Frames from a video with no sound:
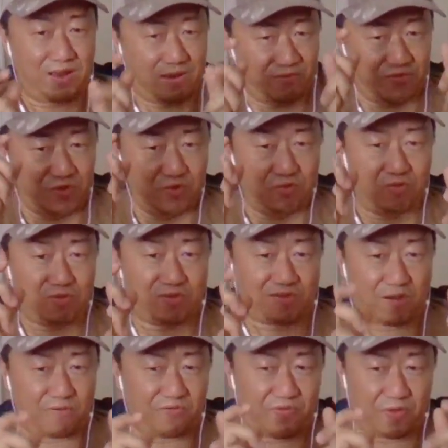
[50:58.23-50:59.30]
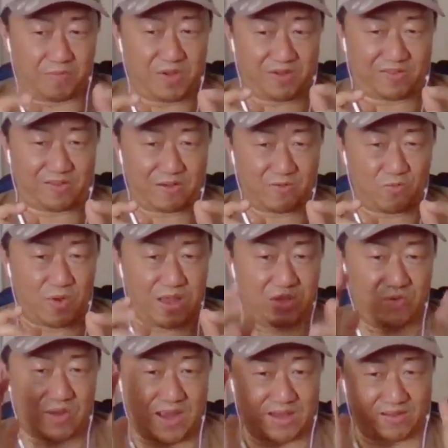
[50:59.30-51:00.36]
And if you start filming a certain
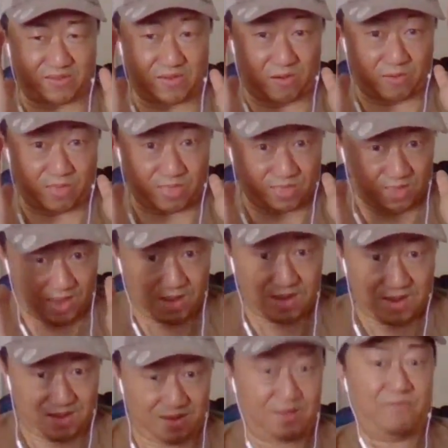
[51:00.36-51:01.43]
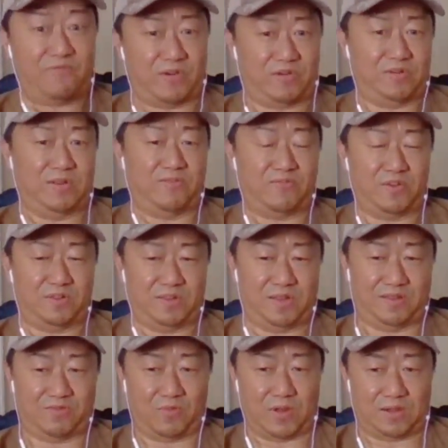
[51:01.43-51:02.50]
way, you kind of start thinking very
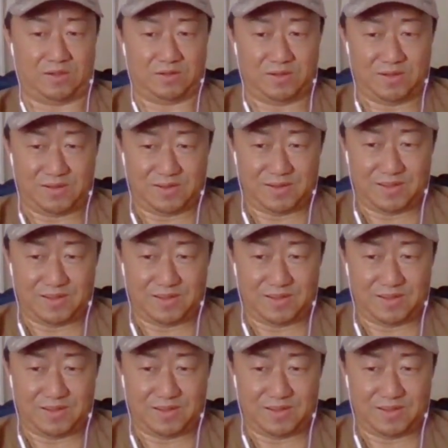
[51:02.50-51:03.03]
differently as well.